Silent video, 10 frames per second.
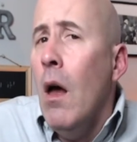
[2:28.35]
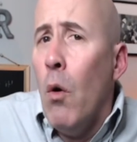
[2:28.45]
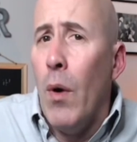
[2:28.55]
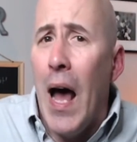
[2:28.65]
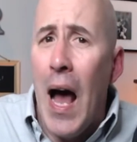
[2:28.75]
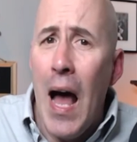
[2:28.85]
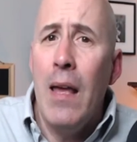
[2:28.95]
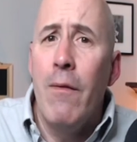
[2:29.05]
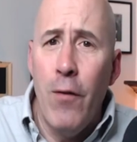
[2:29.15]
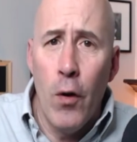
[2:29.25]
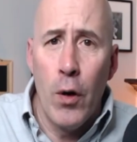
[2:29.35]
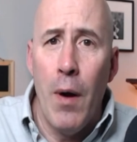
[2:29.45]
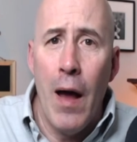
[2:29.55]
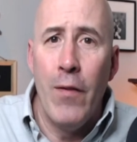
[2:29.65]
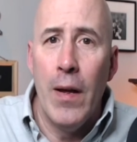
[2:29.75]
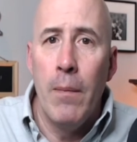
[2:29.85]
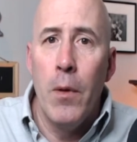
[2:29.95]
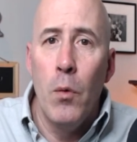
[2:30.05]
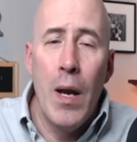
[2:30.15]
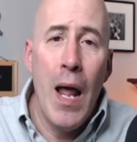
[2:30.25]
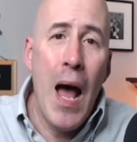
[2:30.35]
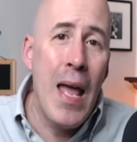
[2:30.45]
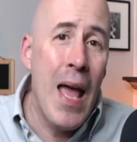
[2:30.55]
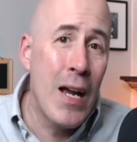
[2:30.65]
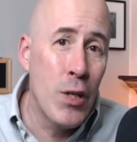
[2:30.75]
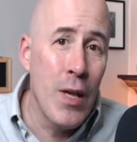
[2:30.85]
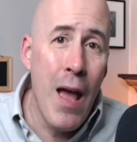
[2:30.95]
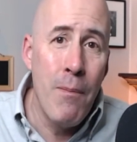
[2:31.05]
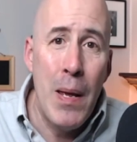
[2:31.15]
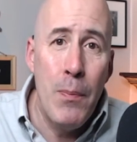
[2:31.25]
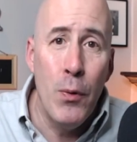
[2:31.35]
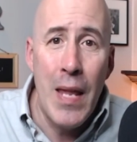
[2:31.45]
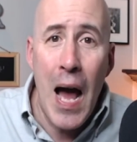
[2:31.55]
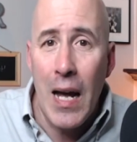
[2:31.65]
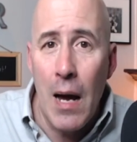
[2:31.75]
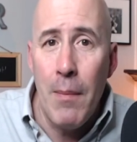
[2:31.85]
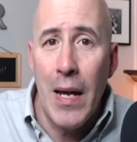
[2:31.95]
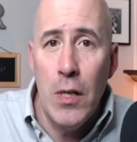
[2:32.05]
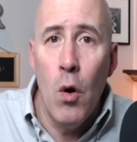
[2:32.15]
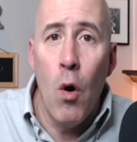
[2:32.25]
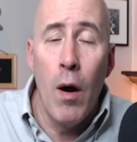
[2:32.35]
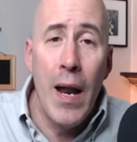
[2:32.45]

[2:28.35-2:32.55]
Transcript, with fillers: when I am photographing, when I actually have people knock on my door,